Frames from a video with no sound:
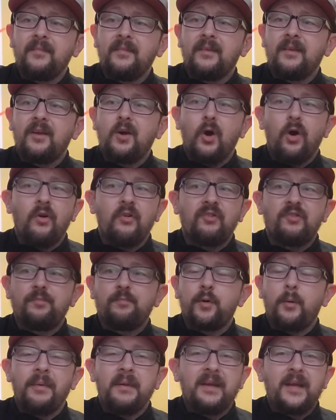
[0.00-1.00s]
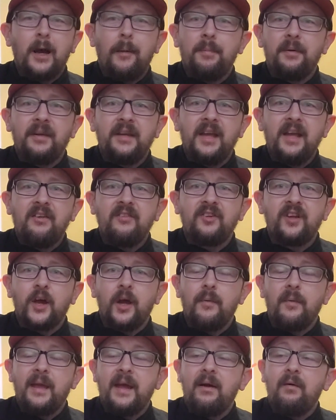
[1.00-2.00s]
Gosh, probably a couple of years ago
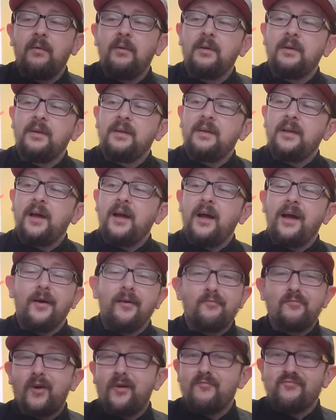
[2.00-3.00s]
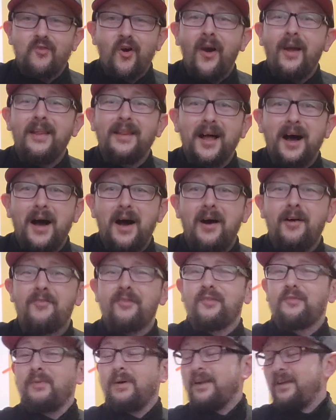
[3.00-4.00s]
now. A right laugh
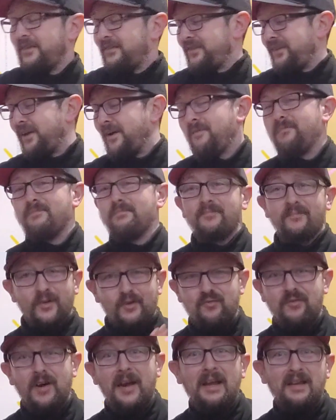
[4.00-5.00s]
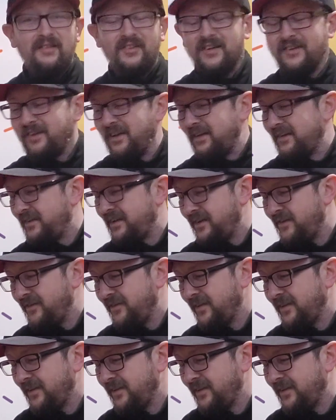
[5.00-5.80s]
as well. It's crazy addictive.